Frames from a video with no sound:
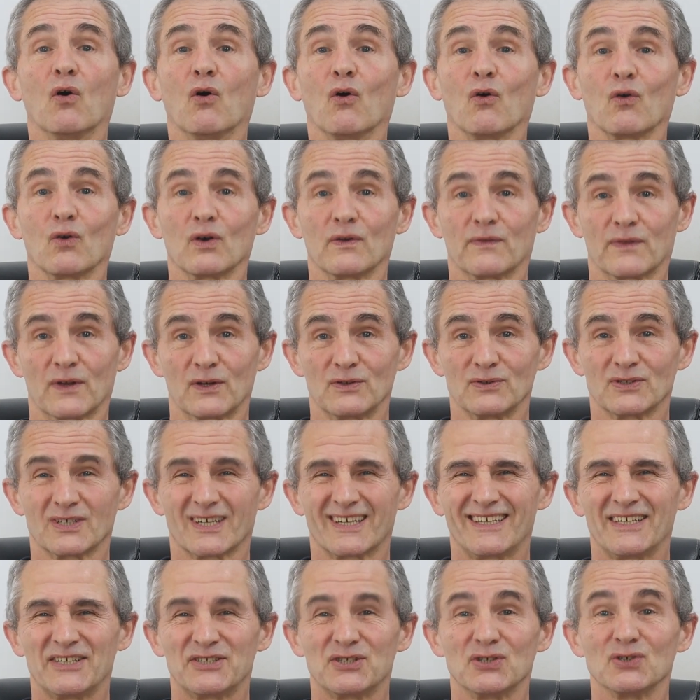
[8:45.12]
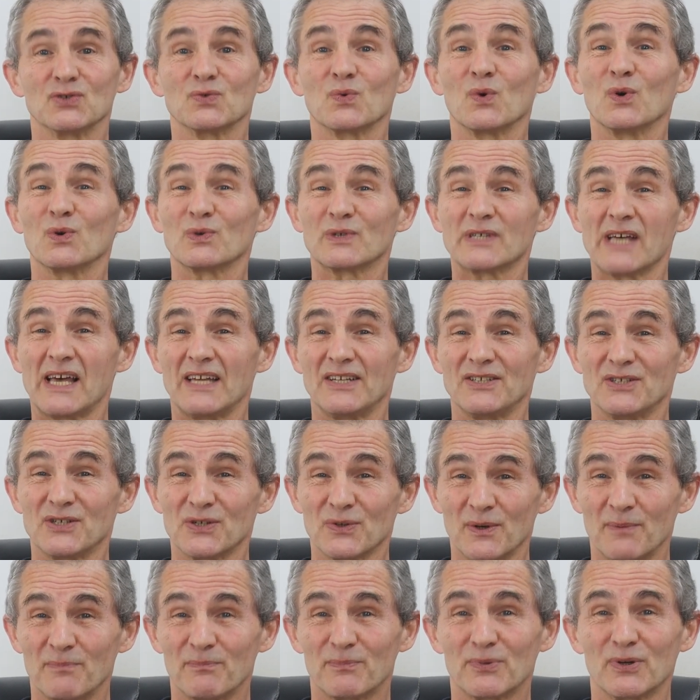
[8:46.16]
All of those conditions will tend
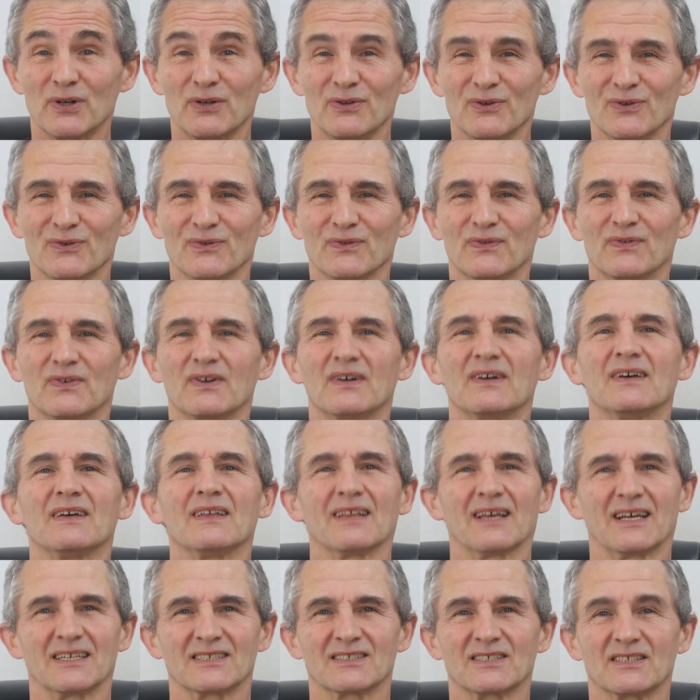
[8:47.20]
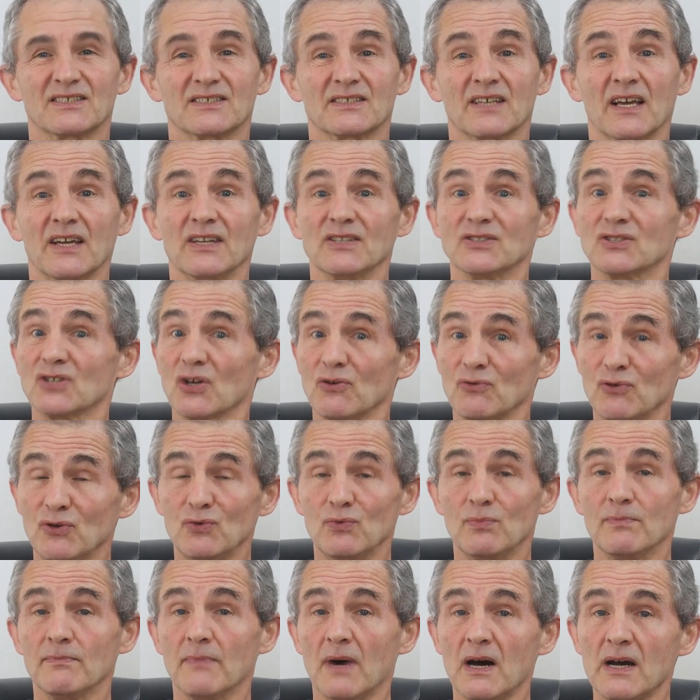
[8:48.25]
to improve, that's to say, so
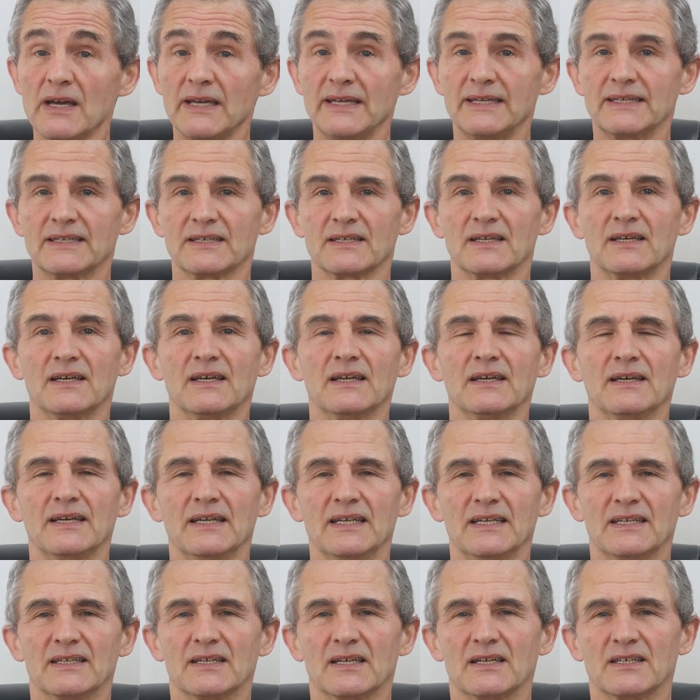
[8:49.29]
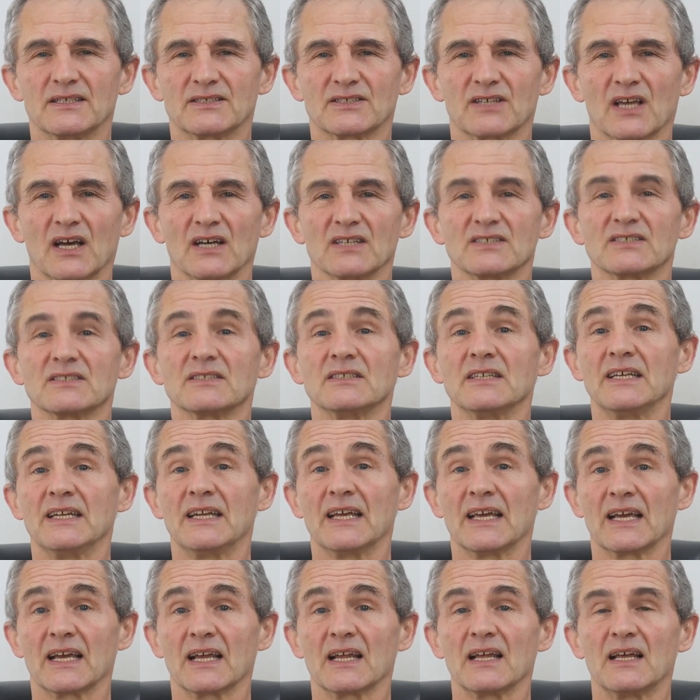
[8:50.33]
you might need to discuss
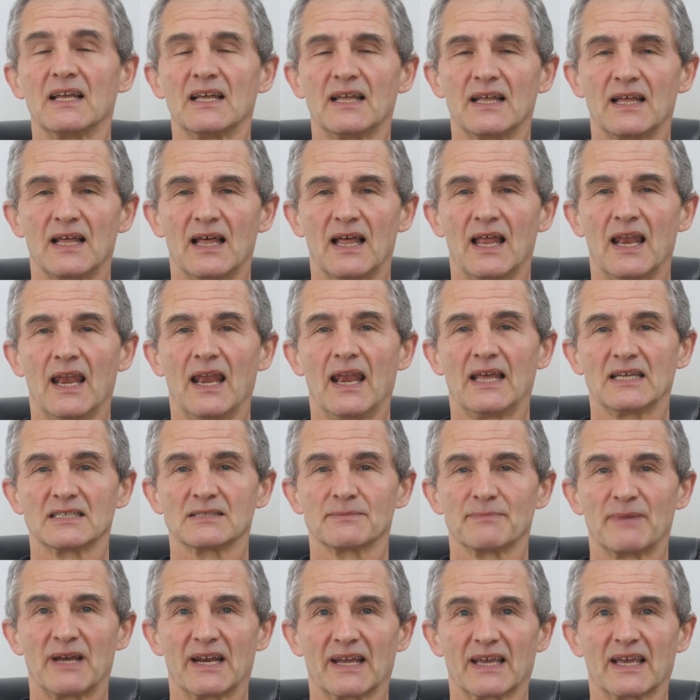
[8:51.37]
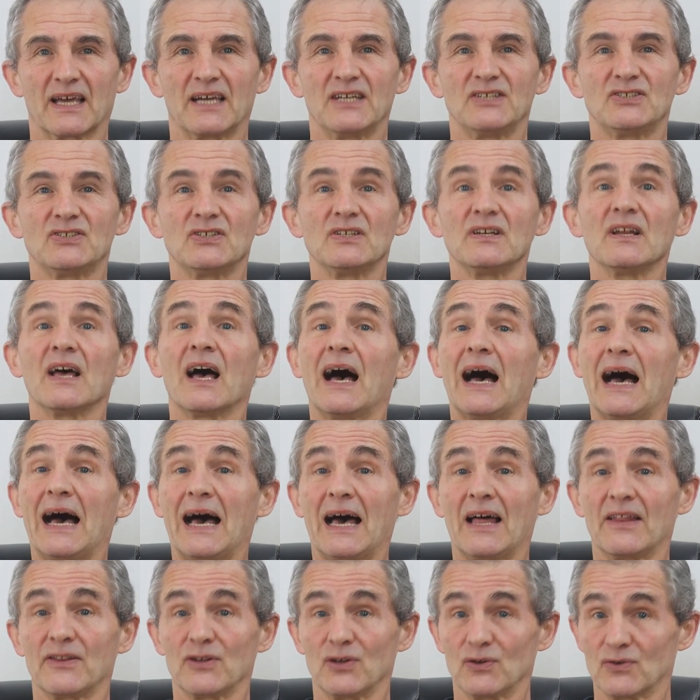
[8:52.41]
needing less medication
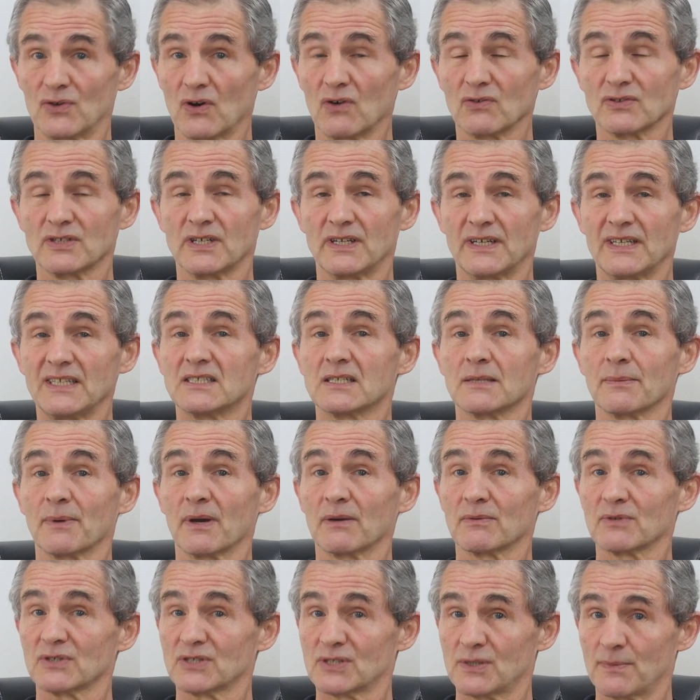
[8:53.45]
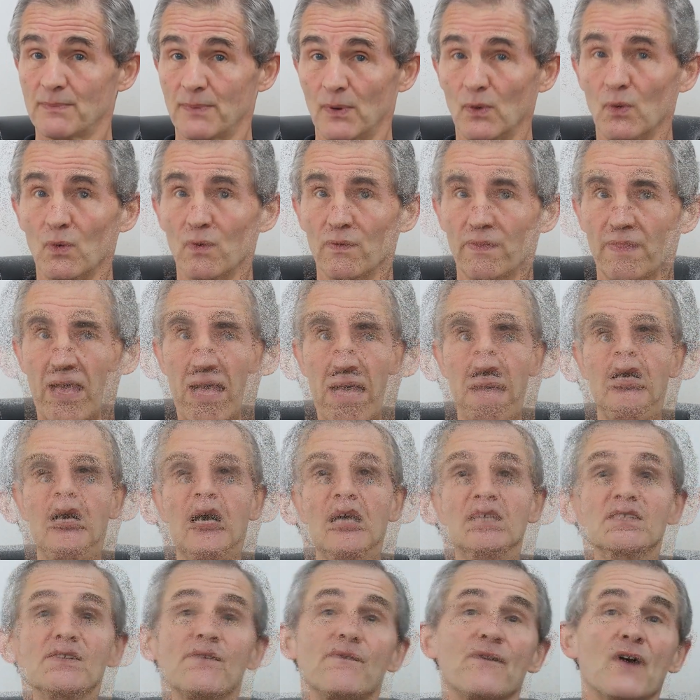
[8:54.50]
and your doctor needs to be able to support that.
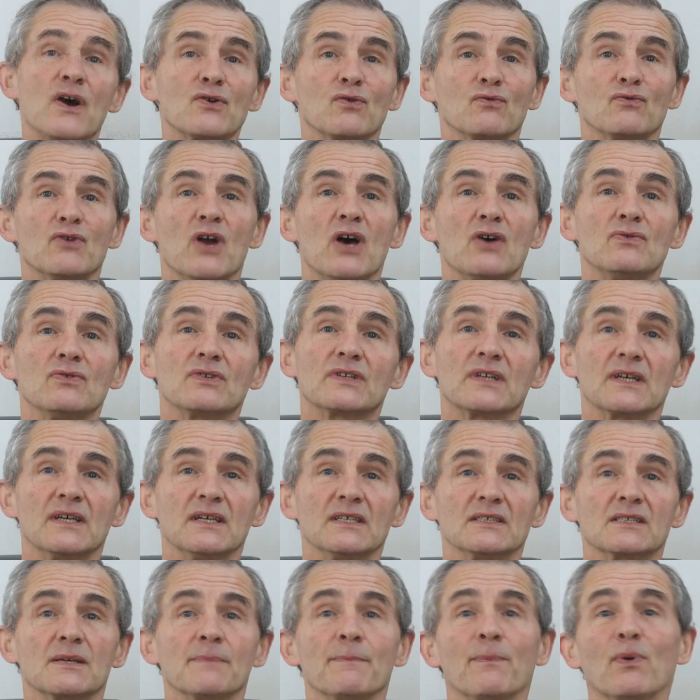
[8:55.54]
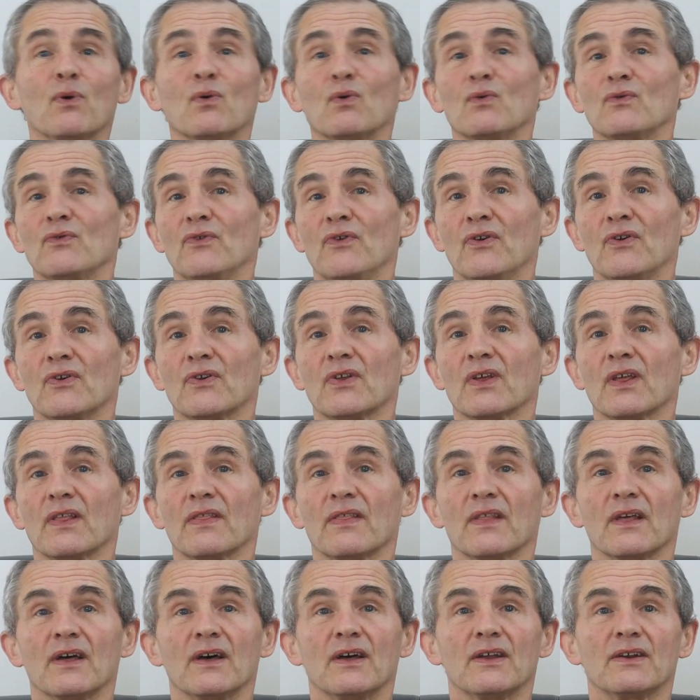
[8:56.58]
As a final note, it's important
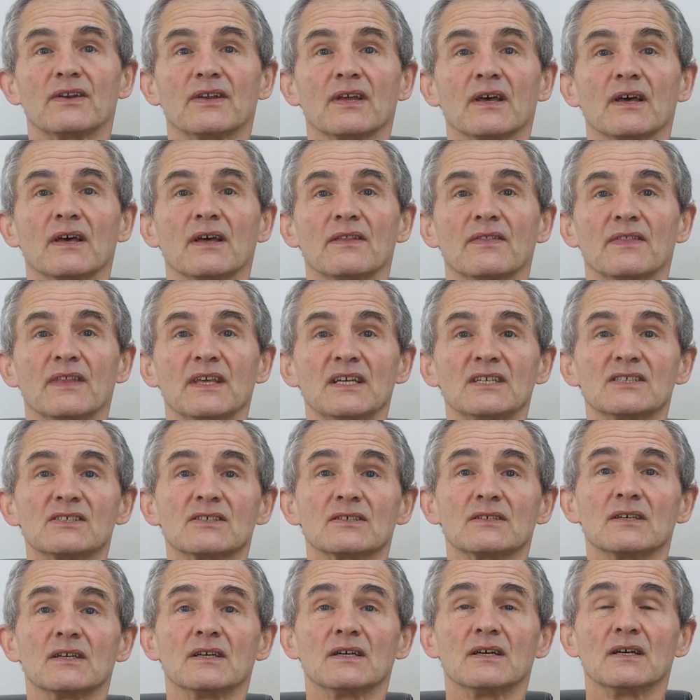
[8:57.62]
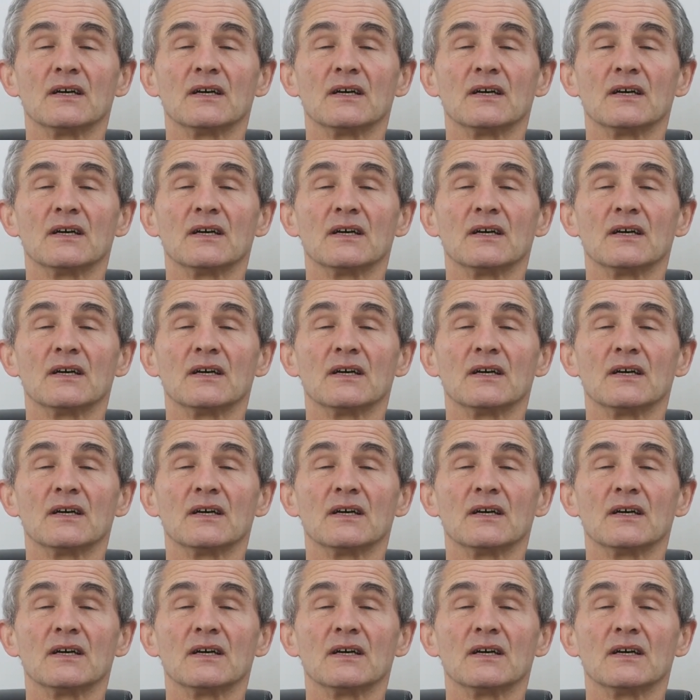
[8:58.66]
that these